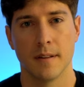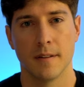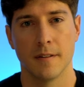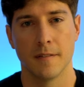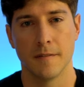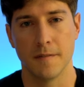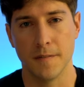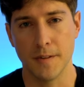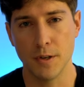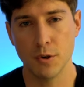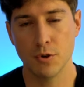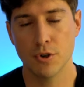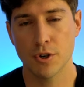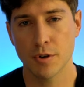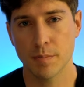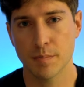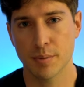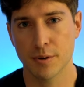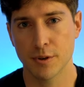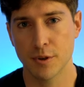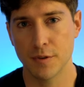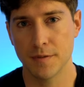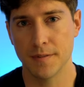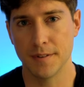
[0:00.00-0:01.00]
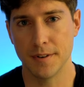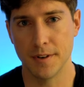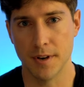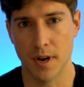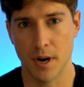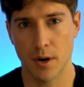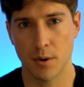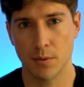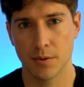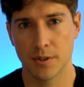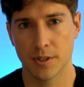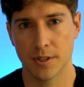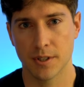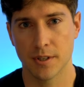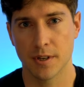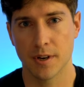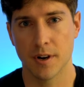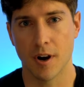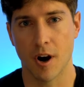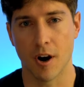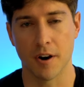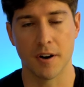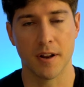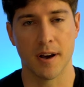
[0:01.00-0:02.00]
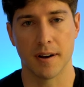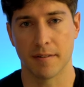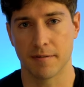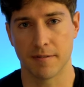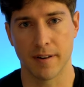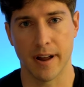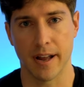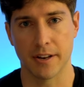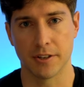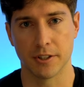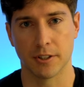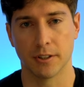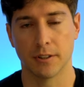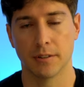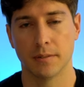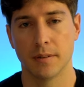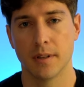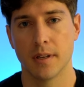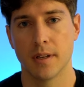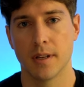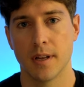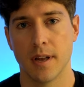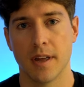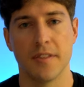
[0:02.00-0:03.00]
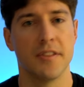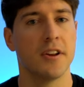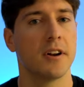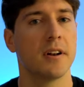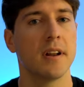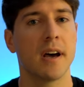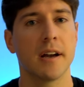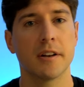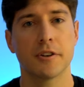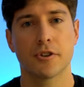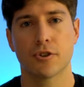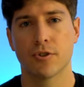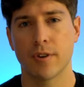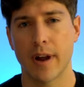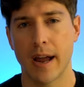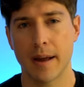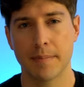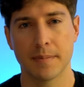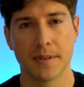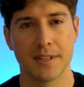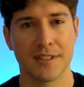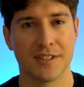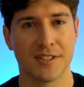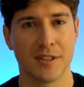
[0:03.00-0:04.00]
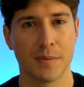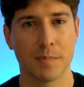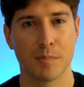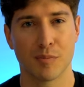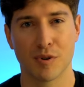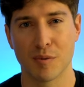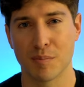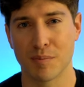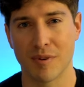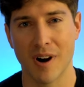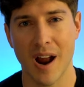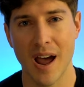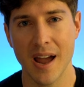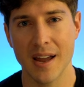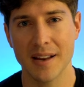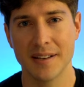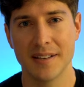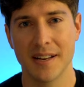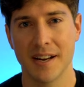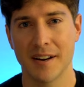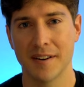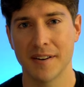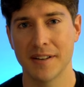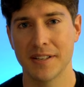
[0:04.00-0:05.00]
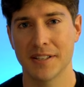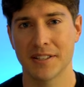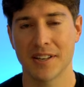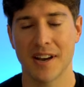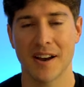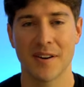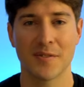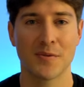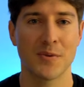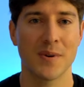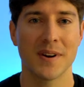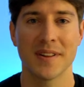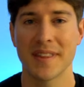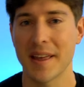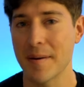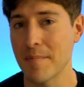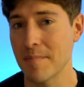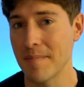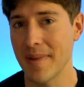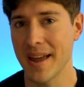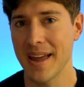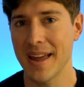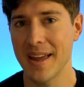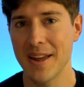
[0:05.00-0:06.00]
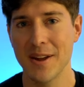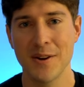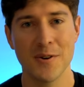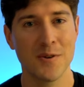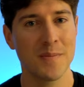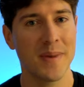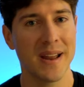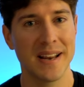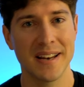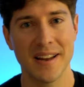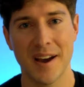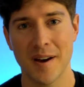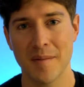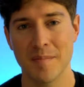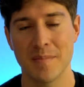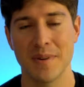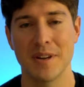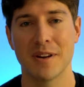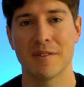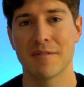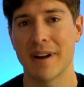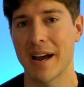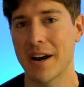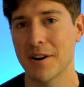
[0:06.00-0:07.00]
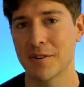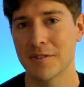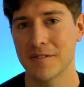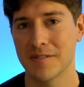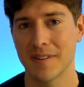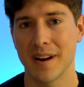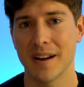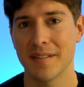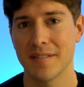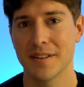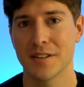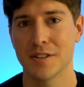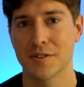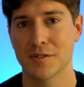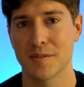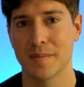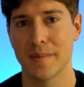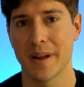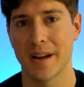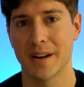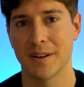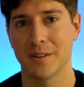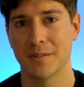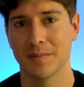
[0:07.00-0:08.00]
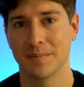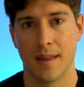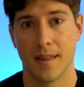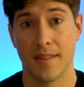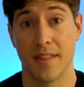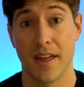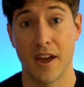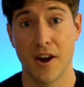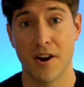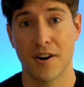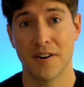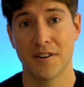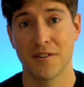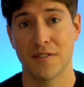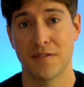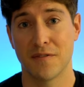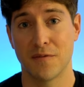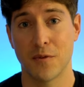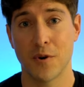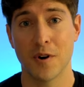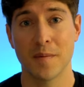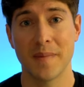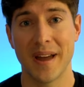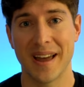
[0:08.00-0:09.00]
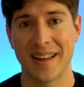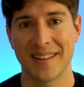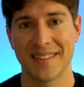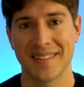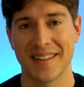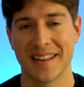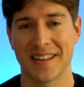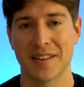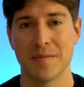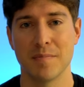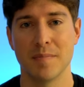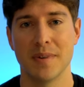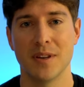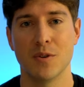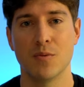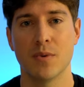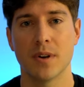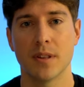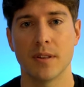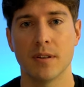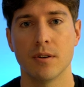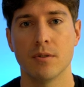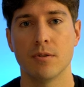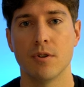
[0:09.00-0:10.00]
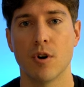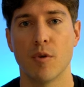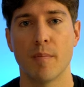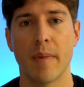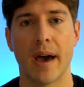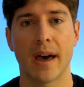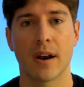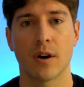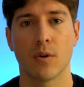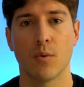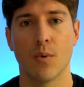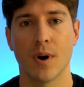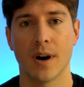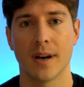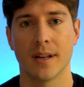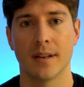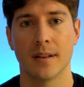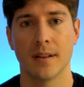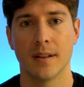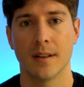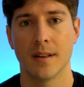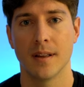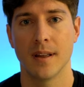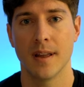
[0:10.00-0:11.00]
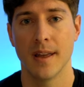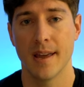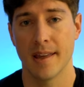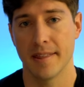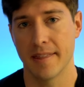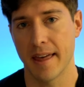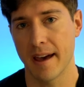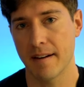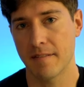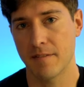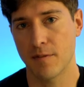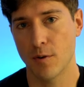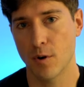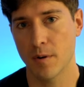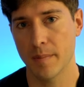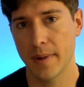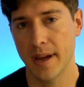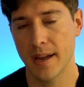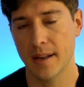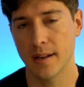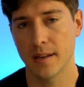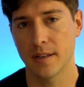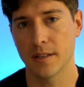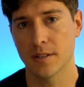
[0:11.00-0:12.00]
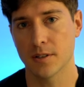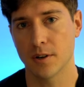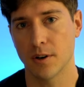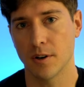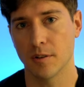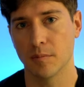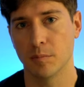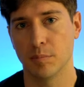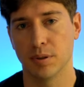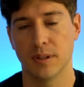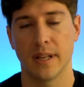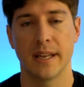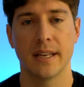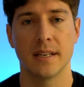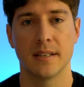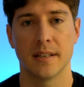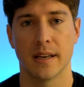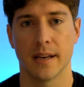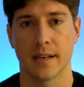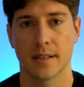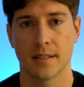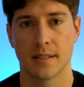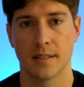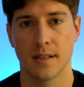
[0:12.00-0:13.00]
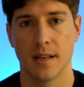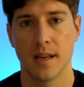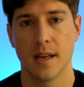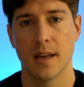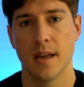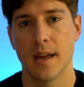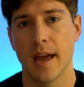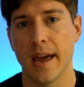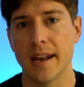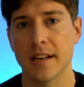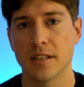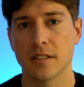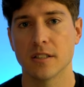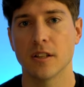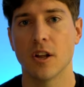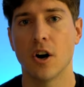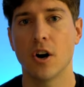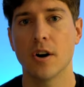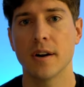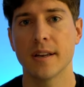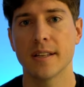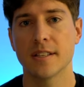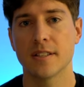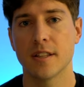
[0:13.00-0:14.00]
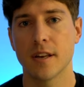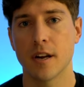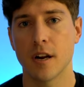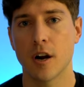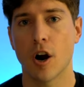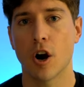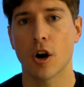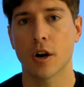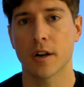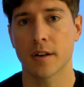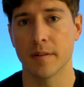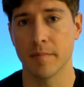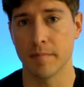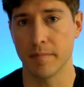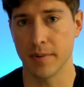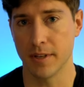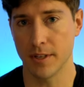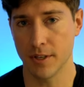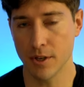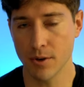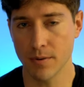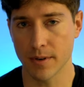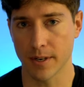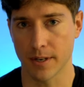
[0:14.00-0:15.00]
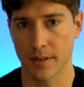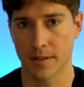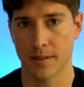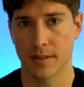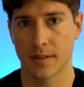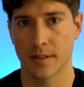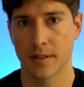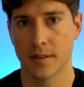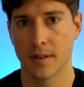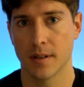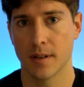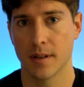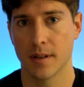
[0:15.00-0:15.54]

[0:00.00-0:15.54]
Future-proofed notes are not fragile. They're not trapped in some proprietary software that may or may not be around five years from now. They are in a format that can be with you no matter what. That format is called plain text, and as long as there are computers,